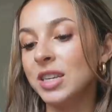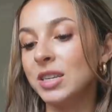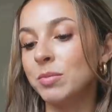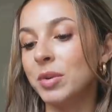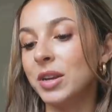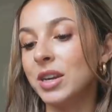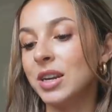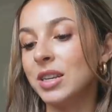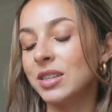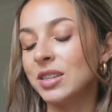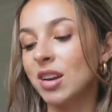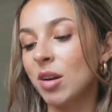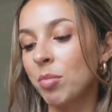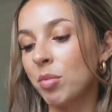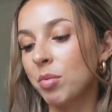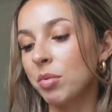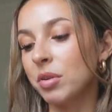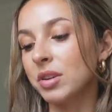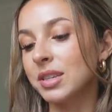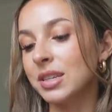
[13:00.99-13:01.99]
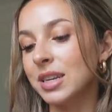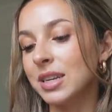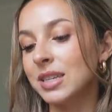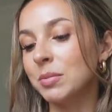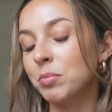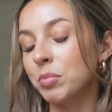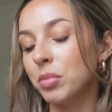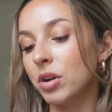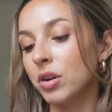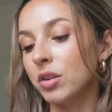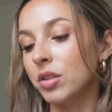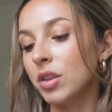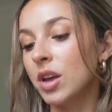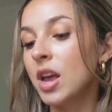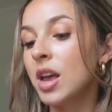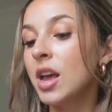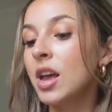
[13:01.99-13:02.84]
he's been inseparable since birth.